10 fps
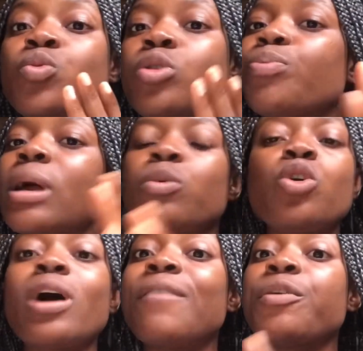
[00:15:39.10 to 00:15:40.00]
we
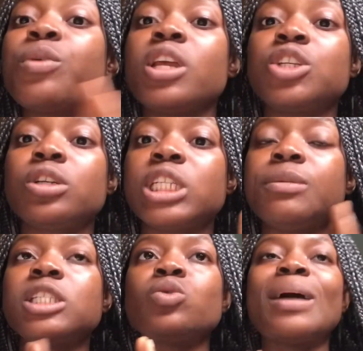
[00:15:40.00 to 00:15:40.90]
don't have a
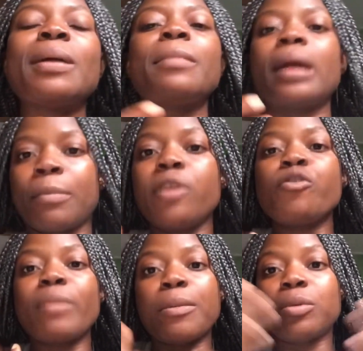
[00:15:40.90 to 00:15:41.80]
relationship.
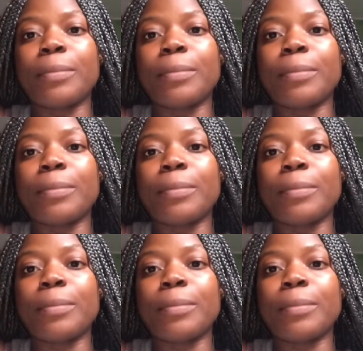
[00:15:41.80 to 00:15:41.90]
Even my mom,